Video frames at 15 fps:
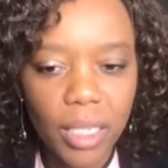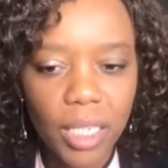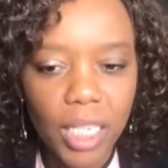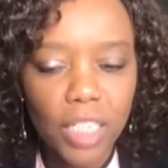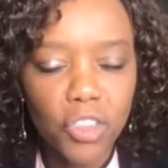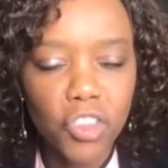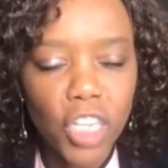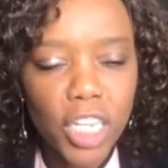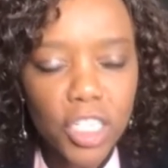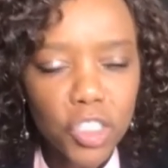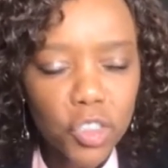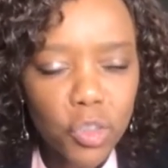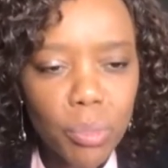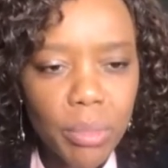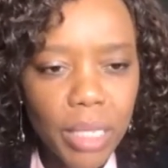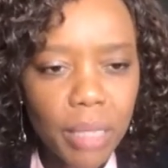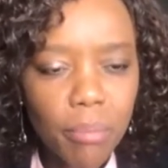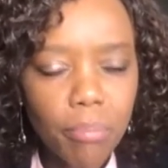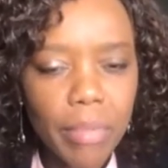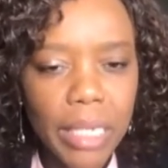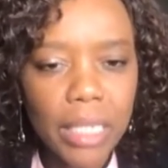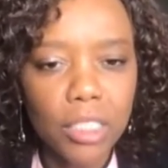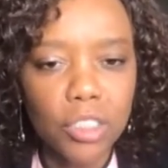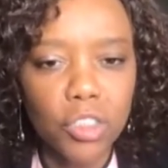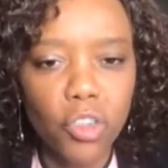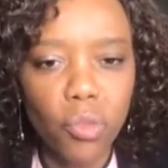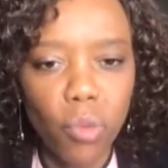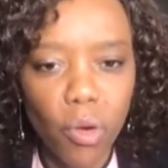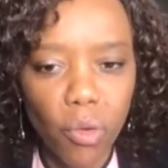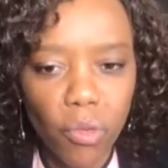Change to me means
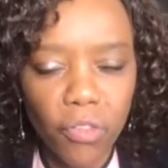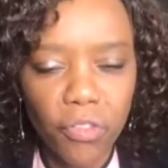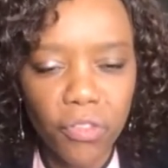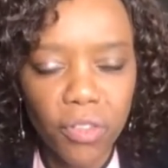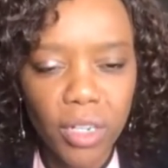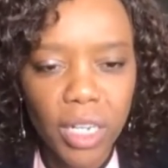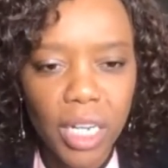growth.